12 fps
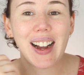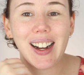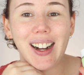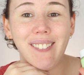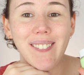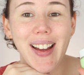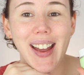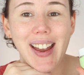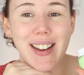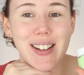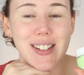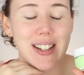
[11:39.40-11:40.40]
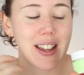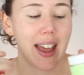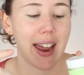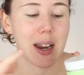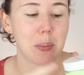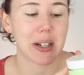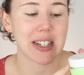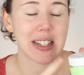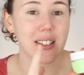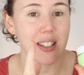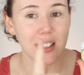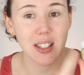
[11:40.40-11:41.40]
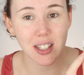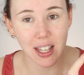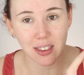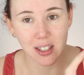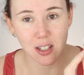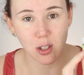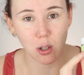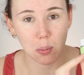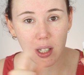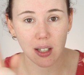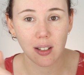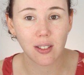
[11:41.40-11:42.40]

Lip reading: And Hey Buddy did send this to me.